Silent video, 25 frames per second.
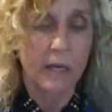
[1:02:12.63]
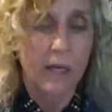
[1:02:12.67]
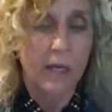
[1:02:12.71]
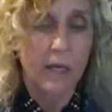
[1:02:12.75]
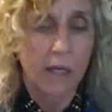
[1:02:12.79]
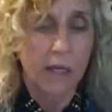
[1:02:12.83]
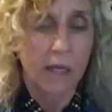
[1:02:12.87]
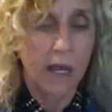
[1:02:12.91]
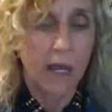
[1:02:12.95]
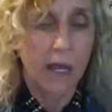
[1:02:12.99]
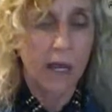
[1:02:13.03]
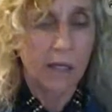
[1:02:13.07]

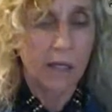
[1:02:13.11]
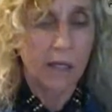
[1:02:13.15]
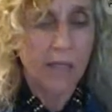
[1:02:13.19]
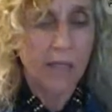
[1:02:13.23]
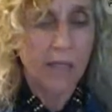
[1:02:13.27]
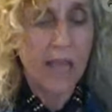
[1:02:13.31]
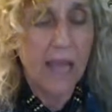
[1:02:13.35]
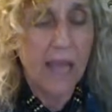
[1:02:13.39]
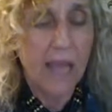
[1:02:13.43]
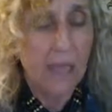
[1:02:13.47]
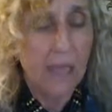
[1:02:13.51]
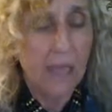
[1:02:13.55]

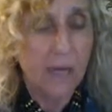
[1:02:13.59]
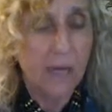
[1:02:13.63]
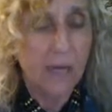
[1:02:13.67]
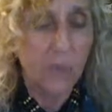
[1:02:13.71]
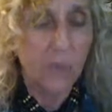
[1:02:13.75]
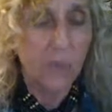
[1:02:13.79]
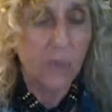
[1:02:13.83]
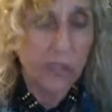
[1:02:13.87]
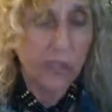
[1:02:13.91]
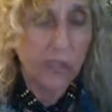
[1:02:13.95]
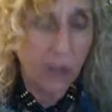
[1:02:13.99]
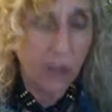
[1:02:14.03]
negative
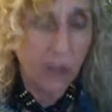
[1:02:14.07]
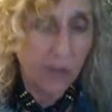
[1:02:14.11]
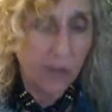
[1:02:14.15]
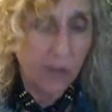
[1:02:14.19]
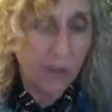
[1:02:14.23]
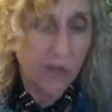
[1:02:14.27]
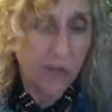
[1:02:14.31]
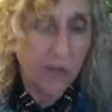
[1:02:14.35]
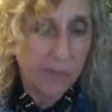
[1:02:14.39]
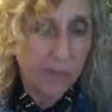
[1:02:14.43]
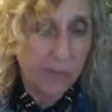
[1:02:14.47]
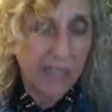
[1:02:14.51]
results
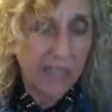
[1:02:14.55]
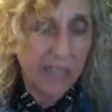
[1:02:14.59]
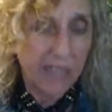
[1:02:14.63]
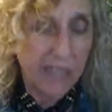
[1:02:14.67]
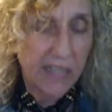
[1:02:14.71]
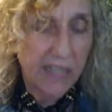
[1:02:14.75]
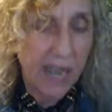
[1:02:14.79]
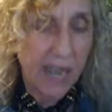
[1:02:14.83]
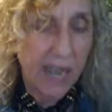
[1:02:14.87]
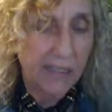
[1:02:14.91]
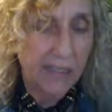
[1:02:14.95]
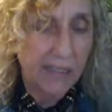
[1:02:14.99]
from
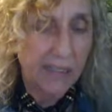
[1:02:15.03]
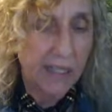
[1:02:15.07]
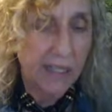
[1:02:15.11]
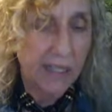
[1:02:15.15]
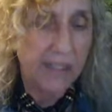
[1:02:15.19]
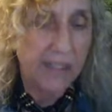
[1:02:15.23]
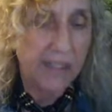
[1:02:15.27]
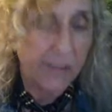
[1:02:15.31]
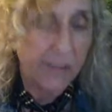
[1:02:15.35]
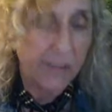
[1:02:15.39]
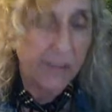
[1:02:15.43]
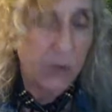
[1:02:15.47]
detoxing
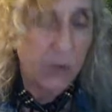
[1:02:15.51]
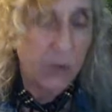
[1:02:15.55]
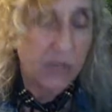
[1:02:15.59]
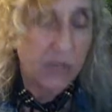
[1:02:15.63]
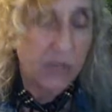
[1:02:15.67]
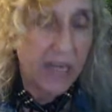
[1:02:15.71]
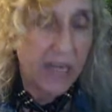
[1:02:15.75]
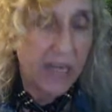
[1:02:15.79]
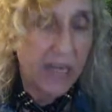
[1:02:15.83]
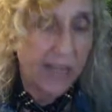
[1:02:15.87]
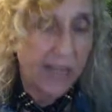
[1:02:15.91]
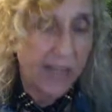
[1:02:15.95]
is if you
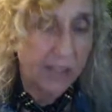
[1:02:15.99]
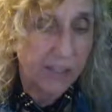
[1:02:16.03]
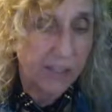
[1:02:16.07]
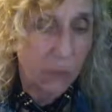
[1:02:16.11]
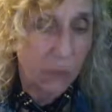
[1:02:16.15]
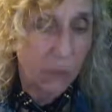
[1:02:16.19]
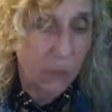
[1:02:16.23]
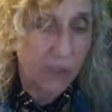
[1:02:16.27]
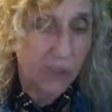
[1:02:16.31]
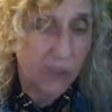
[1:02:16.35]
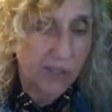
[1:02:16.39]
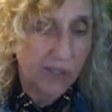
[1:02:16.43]
did not
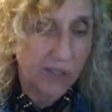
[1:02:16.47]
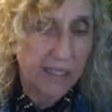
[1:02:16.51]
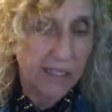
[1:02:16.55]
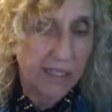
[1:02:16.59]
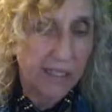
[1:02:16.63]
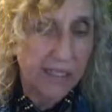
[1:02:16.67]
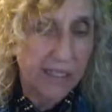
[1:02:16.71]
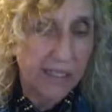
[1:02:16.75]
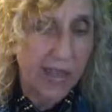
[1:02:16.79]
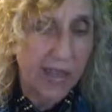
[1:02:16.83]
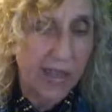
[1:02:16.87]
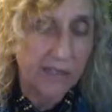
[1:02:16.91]
support the
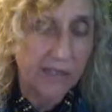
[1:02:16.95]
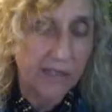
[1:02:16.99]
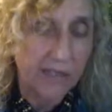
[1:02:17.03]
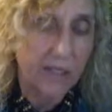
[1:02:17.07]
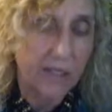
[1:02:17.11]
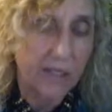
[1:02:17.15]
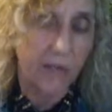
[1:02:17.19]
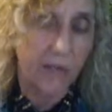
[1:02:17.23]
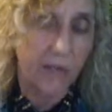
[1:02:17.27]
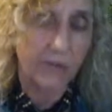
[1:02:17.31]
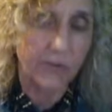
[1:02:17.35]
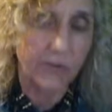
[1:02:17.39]
detox
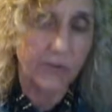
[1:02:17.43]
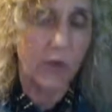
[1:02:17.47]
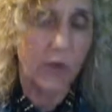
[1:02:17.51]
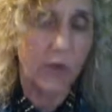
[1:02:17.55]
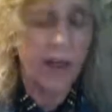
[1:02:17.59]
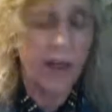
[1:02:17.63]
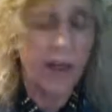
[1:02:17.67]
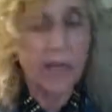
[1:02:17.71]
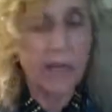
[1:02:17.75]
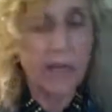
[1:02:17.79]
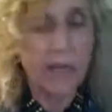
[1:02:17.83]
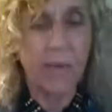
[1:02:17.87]
enough. So
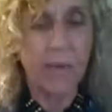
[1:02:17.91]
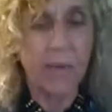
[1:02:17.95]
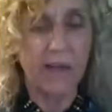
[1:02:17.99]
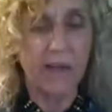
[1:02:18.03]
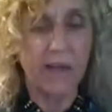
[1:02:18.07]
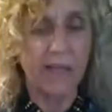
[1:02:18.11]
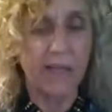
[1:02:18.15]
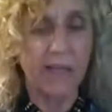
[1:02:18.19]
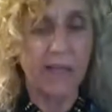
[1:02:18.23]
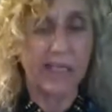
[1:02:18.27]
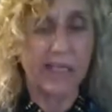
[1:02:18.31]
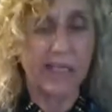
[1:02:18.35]
anybody
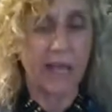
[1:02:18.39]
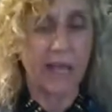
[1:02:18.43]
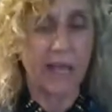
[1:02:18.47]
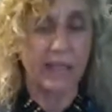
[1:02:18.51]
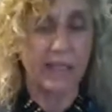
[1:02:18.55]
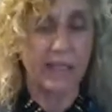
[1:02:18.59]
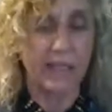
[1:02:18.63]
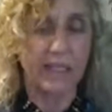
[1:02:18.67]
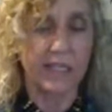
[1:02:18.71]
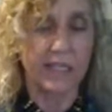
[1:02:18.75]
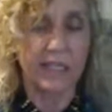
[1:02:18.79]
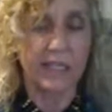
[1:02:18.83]
that's on
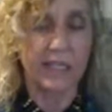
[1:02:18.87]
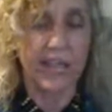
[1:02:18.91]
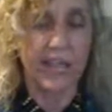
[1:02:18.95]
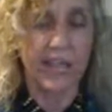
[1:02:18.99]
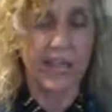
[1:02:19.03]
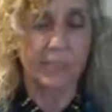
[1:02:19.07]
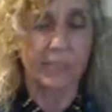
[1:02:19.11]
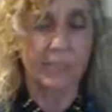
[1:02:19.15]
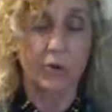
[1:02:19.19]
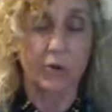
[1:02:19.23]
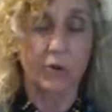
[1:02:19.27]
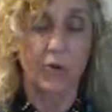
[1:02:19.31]
a
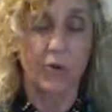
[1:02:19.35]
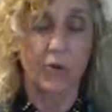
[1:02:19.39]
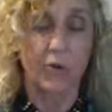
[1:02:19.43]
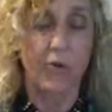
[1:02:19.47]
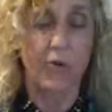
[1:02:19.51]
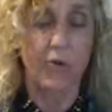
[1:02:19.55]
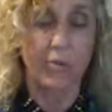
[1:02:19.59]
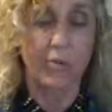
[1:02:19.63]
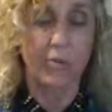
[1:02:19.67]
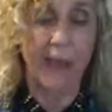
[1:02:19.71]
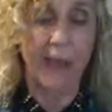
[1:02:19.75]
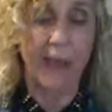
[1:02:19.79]
detox
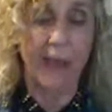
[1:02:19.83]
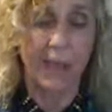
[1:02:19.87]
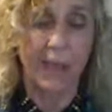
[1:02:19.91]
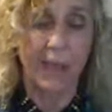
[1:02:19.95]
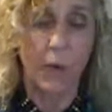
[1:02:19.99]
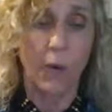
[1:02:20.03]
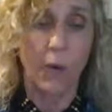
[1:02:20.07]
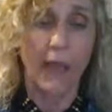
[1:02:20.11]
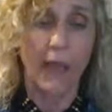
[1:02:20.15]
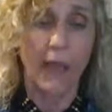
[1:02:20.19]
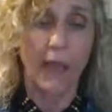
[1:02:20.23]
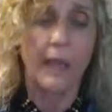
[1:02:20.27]
protocol, and by the
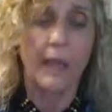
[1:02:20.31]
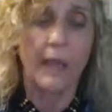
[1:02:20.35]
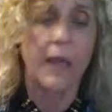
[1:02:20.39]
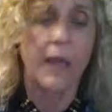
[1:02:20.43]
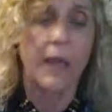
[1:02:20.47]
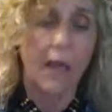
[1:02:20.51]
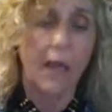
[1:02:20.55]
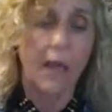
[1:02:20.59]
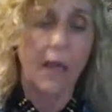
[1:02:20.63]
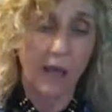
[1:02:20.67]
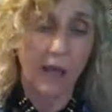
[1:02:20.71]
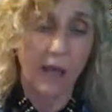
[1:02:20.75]
way,
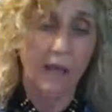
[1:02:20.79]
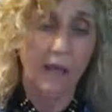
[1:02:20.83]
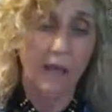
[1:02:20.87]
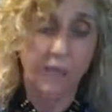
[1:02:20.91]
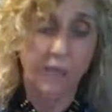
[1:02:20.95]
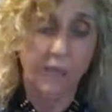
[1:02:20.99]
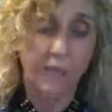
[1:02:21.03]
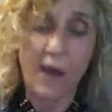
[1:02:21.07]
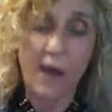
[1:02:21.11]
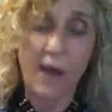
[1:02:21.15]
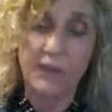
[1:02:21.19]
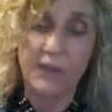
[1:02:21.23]
I love
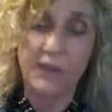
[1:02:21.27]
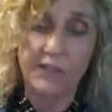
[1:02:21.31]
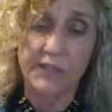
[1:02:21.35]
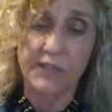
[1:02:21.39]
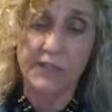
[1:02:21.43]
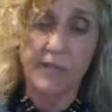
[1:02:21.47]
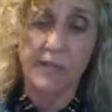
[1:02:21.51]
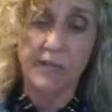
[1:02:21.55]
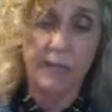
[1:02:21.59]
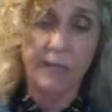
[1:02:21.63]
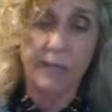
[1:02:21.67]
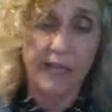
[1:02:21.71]

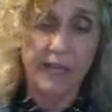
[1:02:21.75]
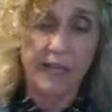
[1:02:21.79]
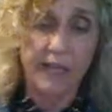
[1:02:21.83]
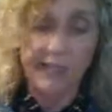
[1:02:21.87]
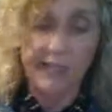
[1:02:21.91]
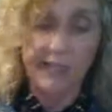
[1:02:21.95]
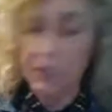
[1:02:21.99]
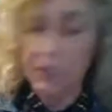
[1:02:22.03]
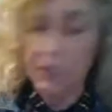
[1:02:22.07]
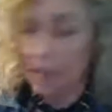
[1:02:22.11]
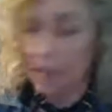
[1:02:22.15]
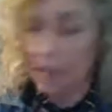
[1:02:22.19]
Frackleton because
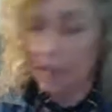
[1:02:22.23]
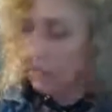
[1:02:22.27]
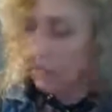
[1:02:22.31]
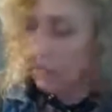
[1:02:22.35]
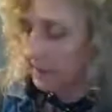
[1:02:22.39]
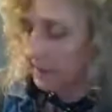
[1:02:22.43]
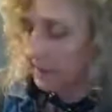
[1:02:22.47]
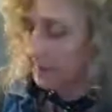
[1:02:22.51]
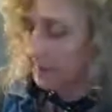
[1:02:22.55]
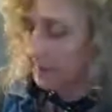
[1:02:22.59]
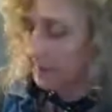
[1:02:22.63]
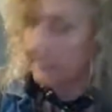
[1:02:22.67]
he
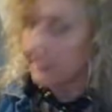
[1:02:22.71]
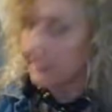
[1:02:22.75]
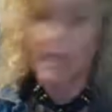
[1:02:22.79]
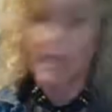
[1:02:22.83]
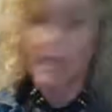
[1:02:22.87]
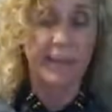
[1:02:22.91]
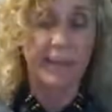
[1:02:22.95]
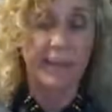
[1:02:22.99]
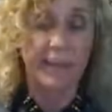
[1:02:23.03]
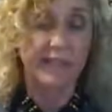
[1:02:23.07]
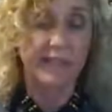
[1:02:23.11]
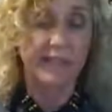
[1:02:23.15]
recommended
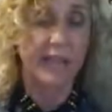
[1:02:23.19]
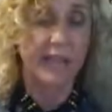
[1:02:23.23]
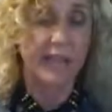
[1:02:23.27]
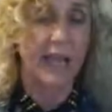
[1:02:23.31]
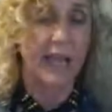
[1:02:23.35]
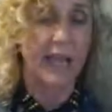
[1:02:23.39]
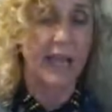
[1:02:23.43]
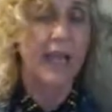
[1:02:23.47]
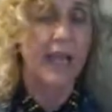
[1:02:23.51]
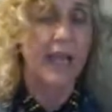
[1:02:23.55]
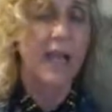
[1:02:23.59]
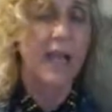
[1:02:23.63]

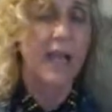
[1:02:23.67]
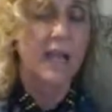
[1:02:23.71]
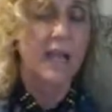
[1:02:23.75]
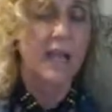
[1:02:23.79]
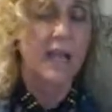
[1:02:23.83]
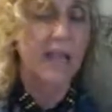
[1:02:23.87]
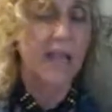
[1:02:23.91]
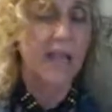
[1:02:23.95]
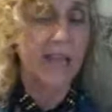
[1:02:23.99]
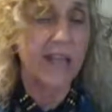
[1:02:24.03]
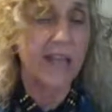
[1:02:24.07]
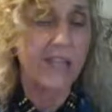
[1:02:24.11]
DMSA.
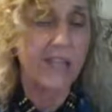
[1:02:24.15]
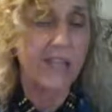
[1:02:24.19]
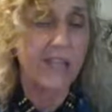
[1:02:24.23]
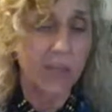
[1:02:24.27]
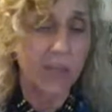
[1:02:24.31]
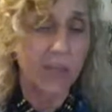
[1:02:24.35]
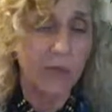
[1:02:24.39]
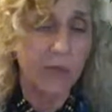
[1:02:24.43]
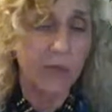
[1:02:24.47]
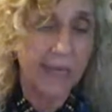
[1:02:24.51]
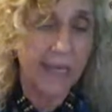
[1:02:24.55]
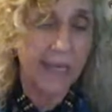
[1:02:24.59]
That is the
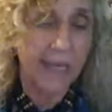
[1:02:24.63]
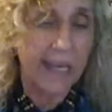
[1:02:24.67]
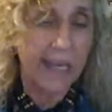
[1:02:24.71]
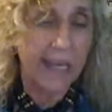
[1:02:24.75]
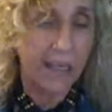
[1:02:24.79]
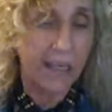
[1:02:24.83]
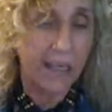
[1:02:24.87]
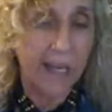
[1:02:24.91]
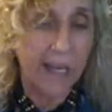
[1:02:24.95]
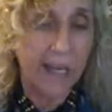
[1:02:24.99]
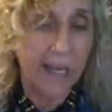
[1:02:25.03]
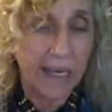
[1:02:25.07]
only
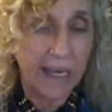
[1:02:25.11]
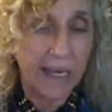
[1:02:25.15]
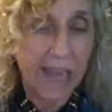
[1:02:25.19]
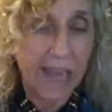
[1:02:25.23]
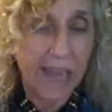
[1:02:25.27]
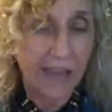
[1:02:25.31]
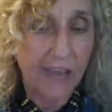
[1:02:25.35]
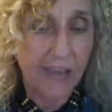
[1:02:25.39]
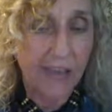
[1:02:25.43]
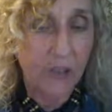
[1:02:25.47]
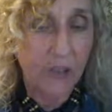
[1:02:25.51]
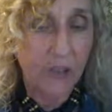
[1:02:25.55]
chelating
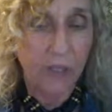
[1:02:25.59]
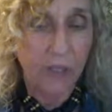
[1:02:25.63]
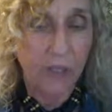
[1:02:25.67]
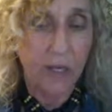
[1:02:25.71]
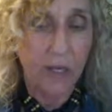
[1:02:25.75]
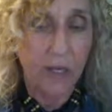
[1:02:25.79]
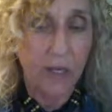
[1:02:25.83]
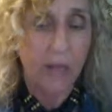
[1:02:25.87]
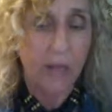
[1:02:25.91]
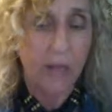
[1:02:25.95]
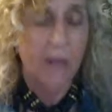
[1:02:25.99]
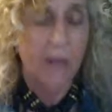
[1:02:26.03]
agent
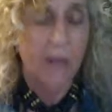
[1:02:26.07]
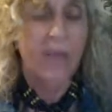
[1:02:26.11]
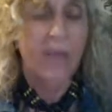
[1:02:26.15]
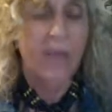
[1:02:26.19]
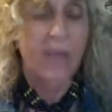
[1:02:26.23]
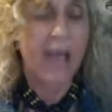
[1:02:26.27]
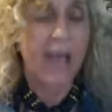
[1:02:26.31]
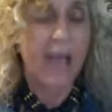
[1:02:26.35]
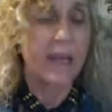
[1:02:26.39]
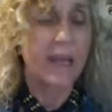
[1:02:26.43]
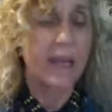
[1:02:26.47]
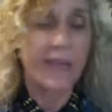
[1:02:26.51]

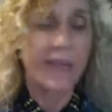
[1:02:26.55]
that